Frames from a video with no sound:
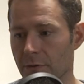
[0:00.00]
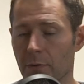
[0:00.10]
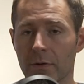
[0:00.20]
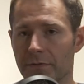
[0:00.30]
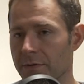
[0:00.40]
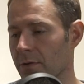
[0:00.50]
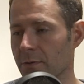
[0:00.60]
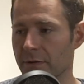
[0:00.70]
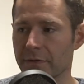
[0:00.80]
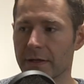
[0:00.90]
or if you don't
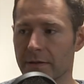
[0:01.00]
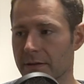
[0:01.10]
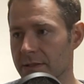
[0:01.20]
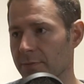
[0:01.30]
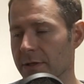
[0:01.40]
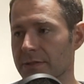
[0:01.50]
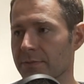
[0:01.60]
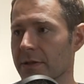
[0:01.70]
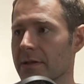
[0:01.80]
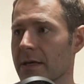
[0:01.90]
want to find it in this place
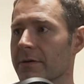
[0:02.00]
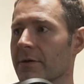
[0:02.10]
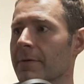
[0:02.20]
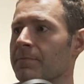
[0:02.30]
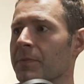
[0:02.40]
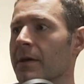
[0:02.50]
but the other.